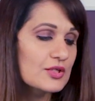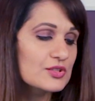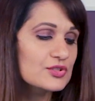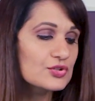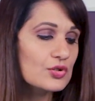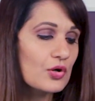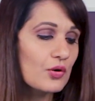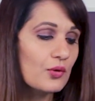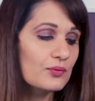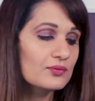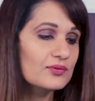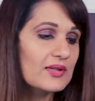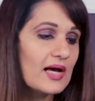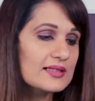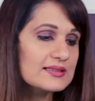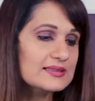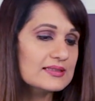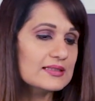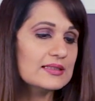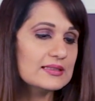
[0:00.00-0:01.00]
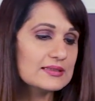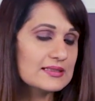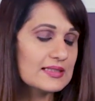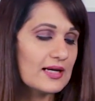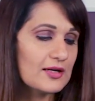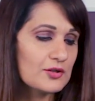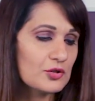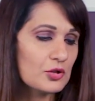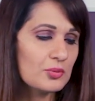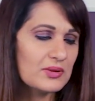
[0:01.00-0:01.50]
So that's an
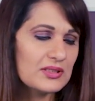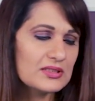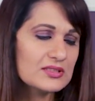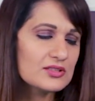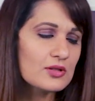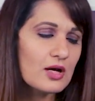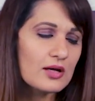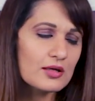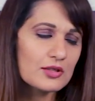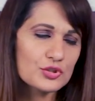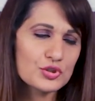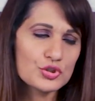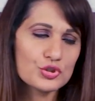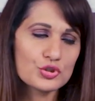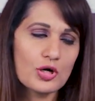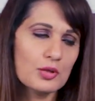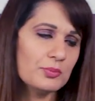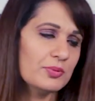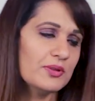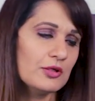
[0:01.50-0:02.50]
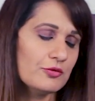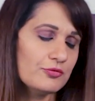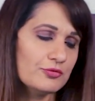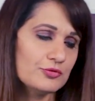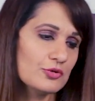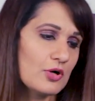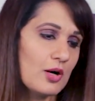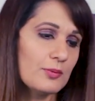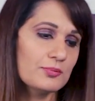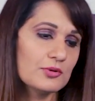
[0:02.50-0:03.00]
indicator, but it's not a sharp enough
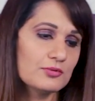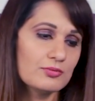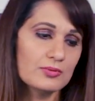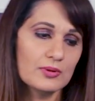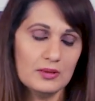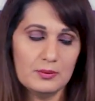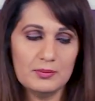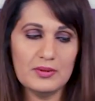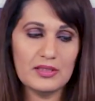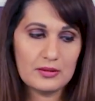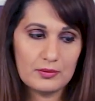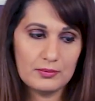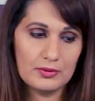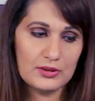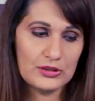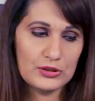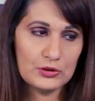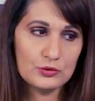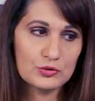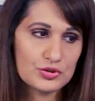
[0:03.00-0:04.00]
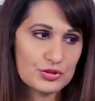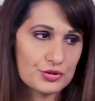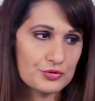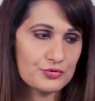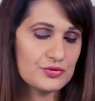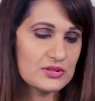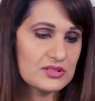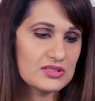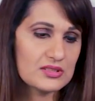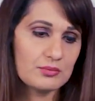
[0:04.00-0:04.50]
drop to really make a huge
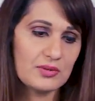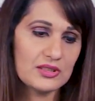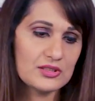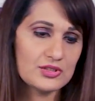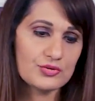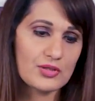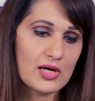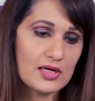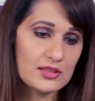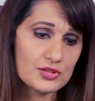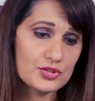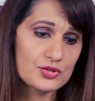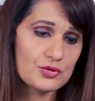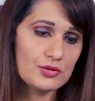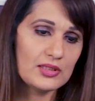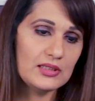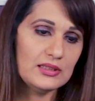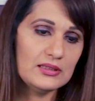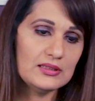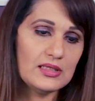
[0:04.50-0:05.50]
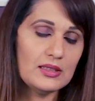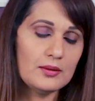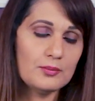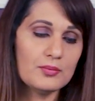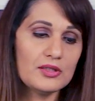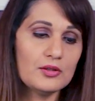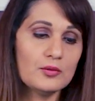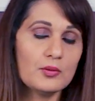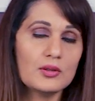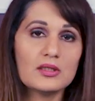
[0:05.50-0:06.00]
difference in my strategy or anything,
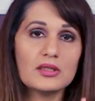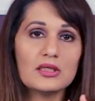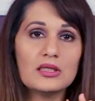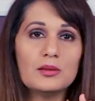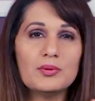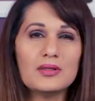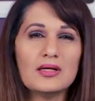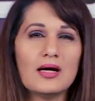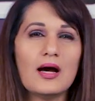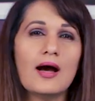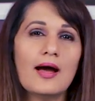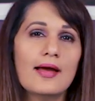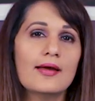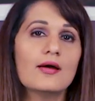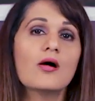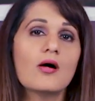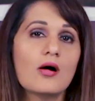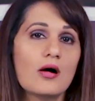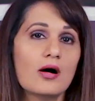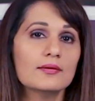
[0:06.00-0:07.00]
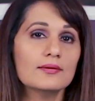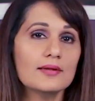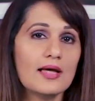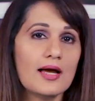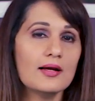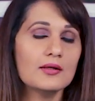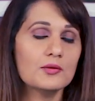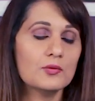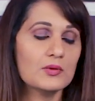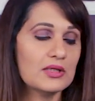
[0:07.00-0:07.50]
but you want to keep an eye on
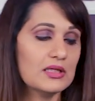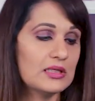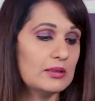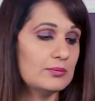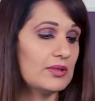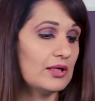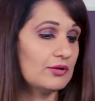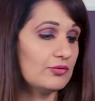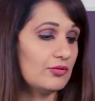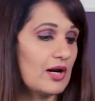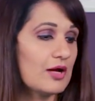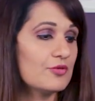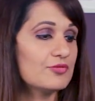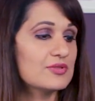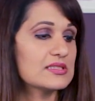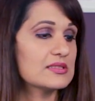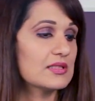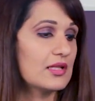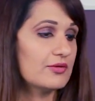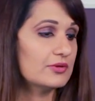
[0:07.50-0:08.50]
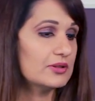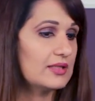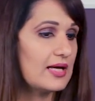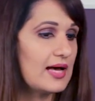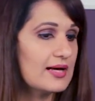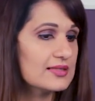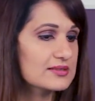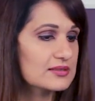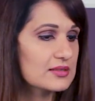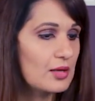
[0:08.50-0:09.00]
that. You want to keep that graph as level
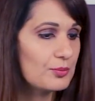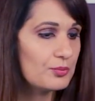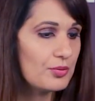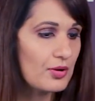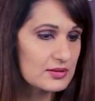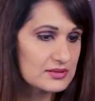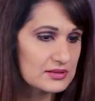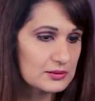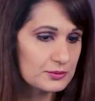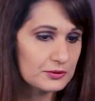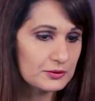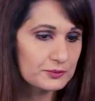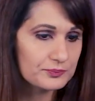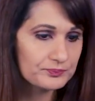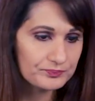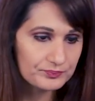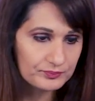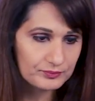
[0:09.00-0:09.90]
as possible.